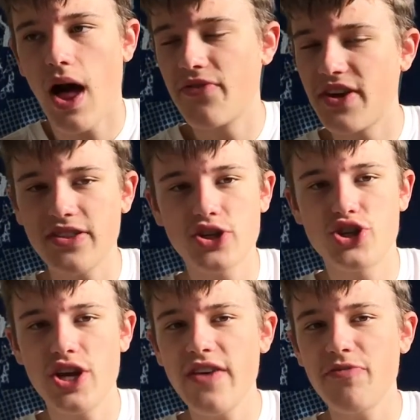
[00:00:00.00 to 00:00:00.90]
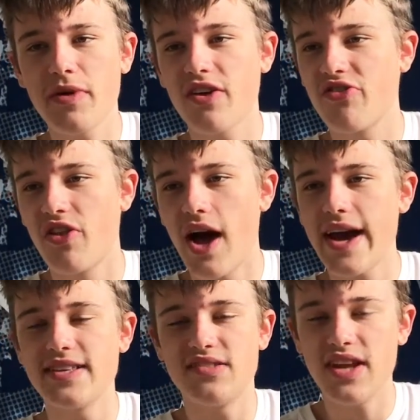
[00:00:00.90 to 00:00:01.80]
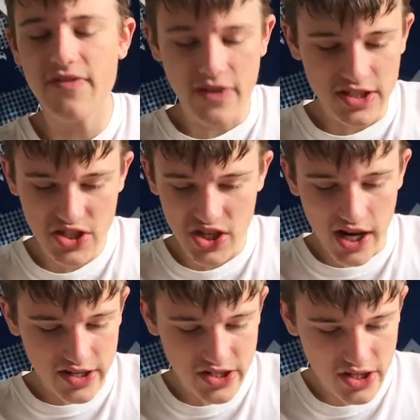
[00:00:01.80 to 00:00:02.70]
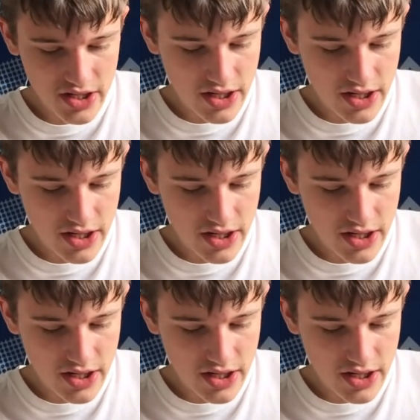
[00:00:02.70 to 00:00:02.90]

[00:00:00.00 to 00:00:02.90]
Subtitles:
I'll take the Chiefs because the Lions' defense sucks.